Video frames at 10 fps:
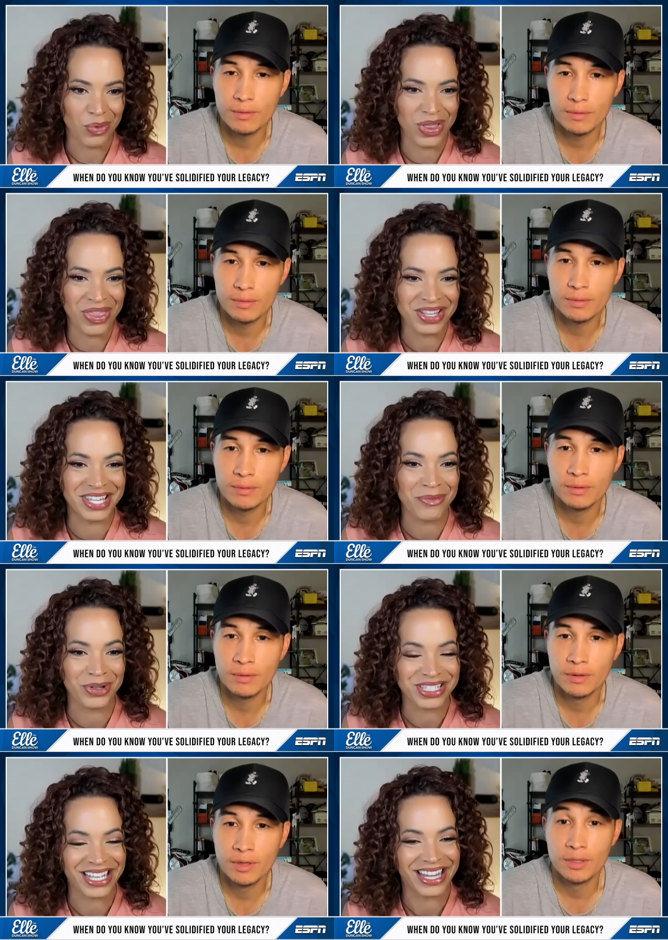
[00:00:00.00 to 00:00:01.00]
Speaker 1: when that
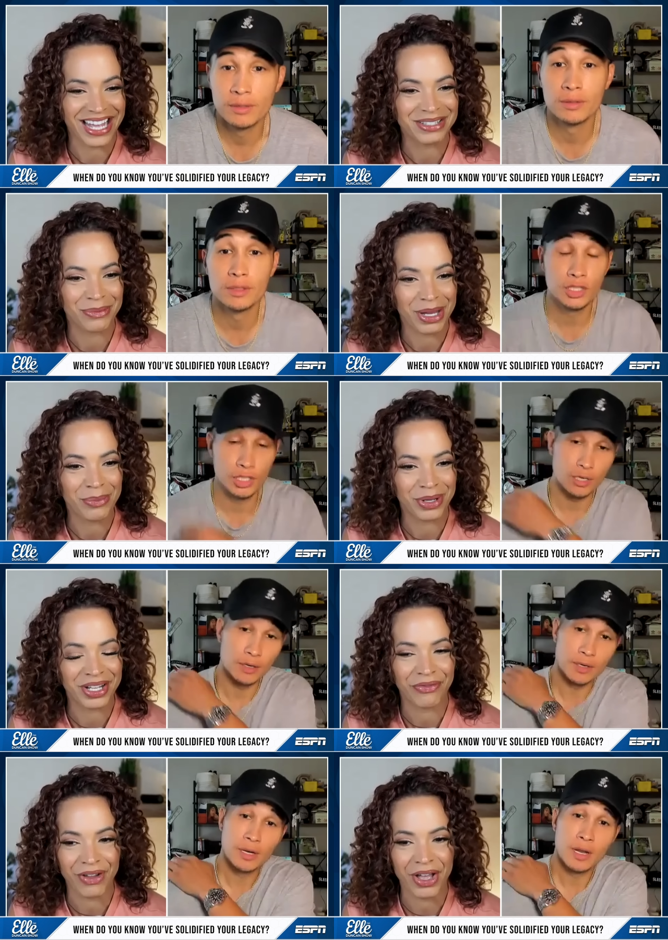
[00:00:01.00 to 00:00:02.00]
someone said that to me sure. but
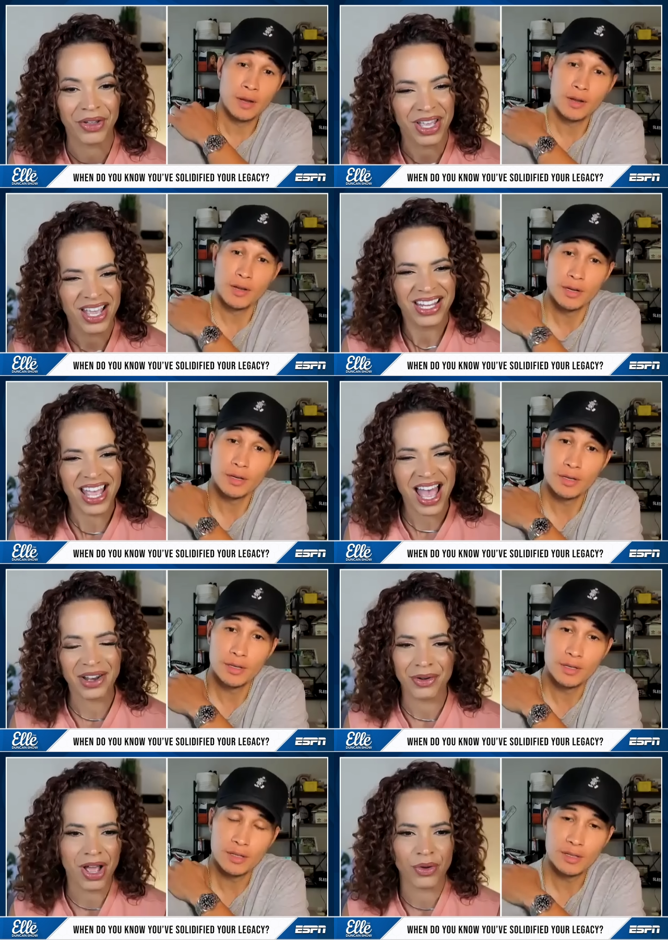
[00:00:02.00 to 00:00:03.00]
it felt yeah i
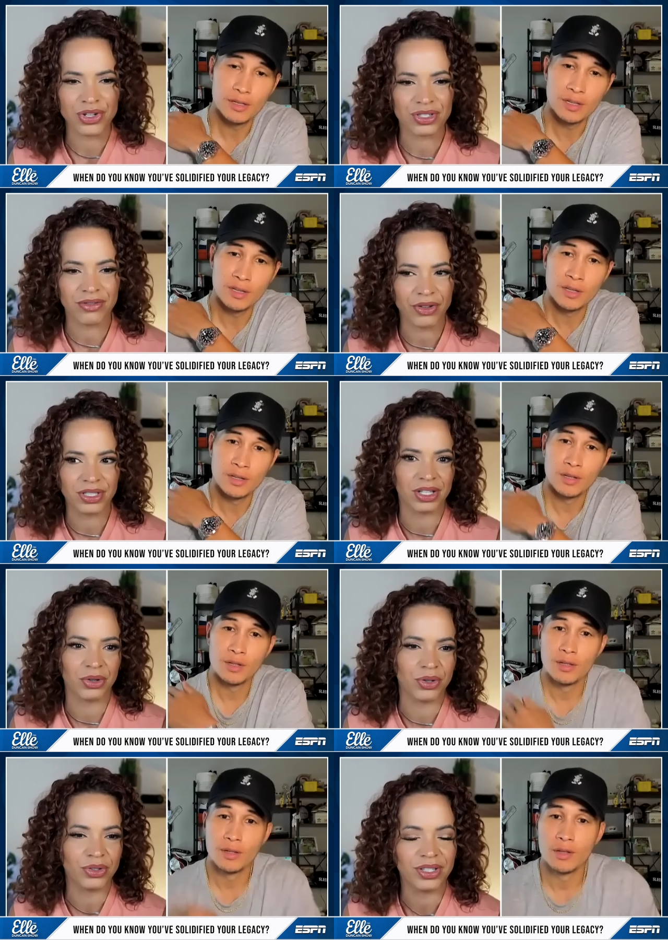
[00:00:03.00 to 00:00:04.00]
don't know it just felt a
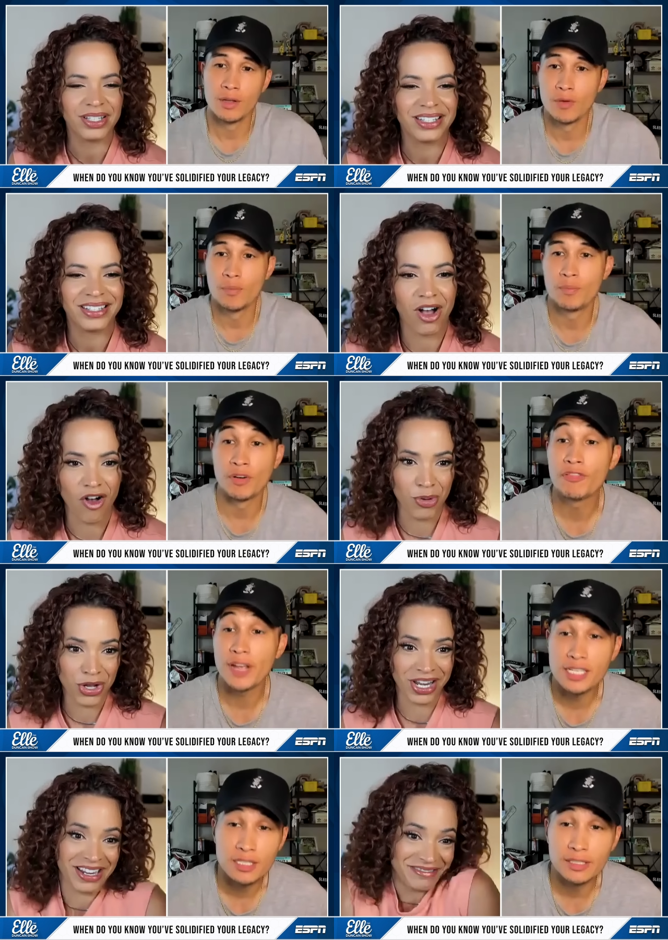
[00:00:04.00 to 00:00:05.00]
little
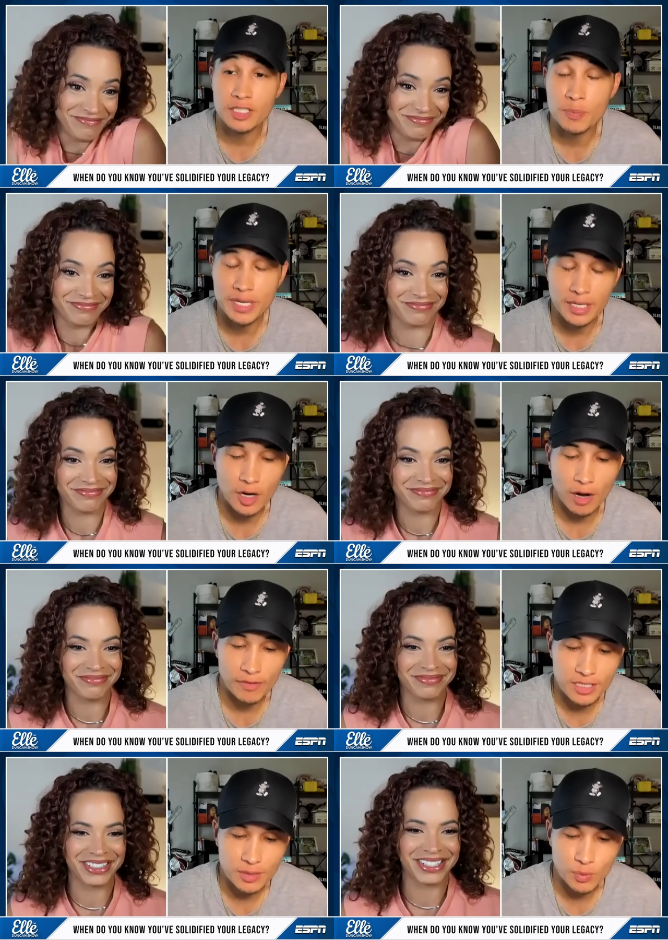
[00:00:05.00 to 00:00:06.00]
Speaker 2: professionally speaking,
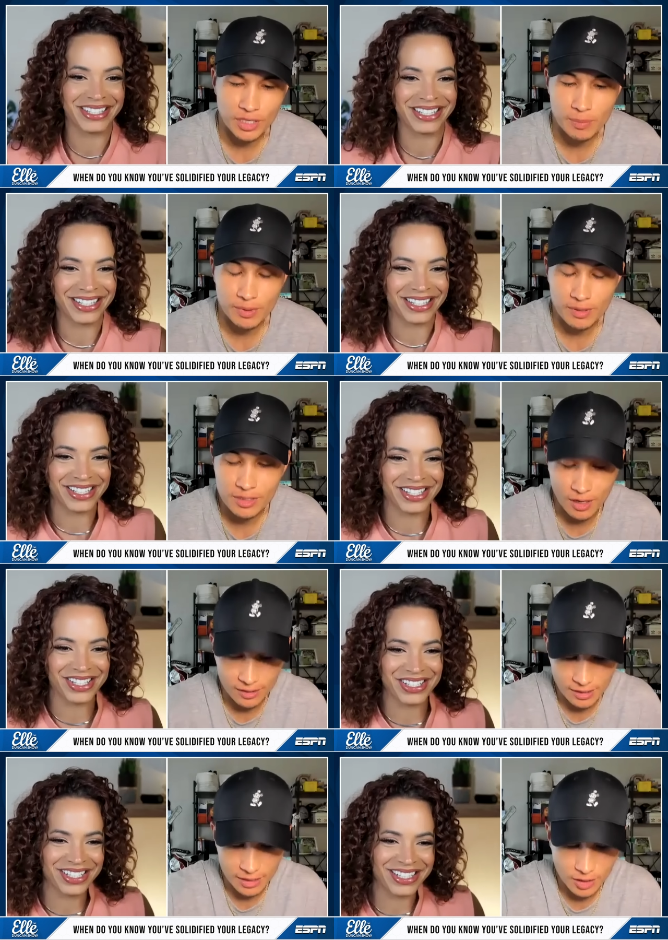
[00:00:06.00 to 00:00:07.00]
obviously we're keeping this
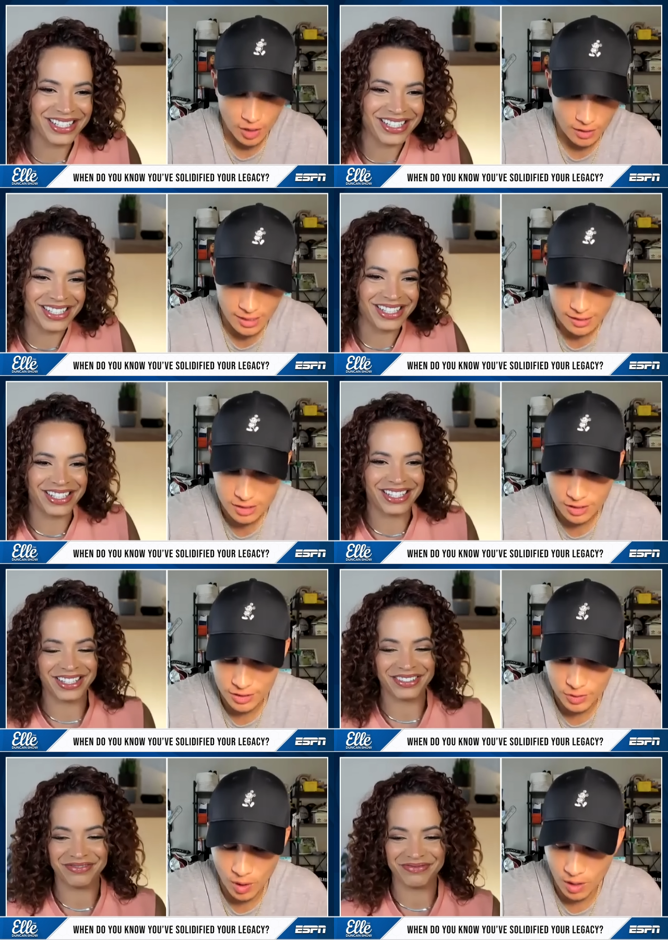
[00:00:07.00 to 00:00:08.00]
con- in context because
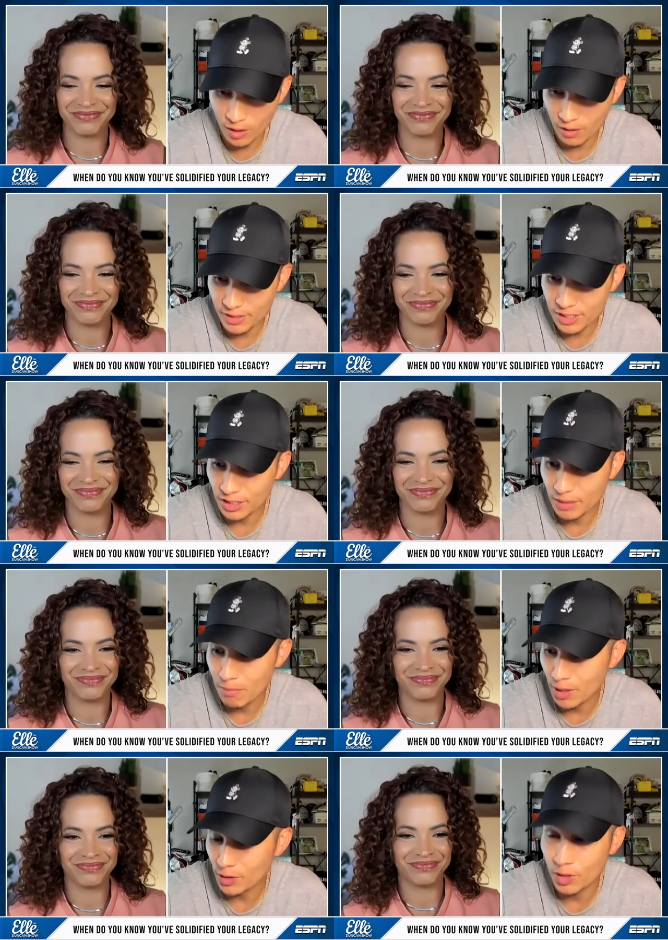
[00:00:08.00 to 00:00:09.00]
you are obviously a
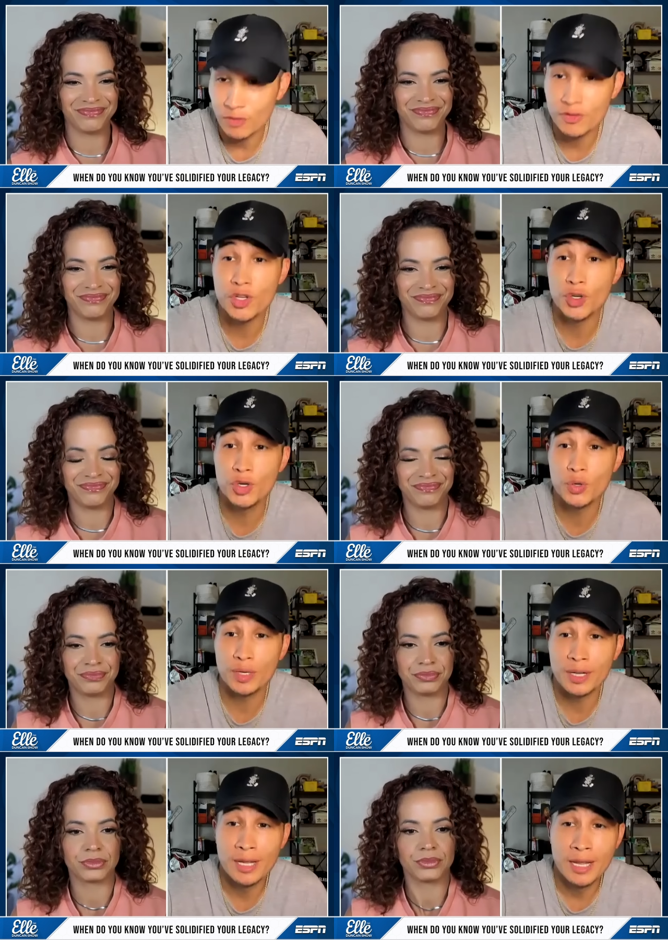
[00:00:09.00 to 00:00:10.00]
mother of two,
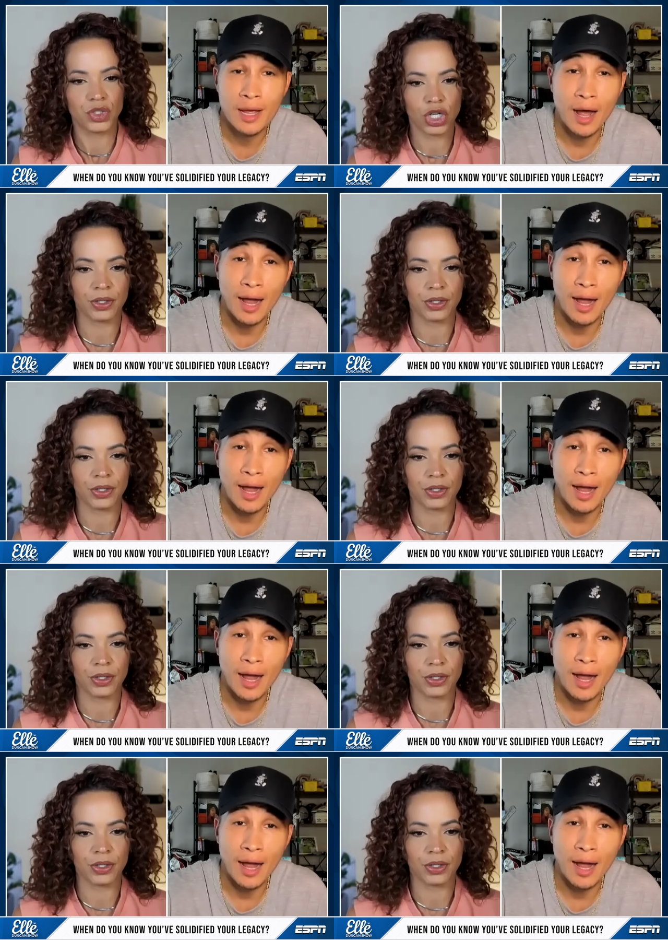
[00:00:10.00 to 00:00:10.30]
and sure.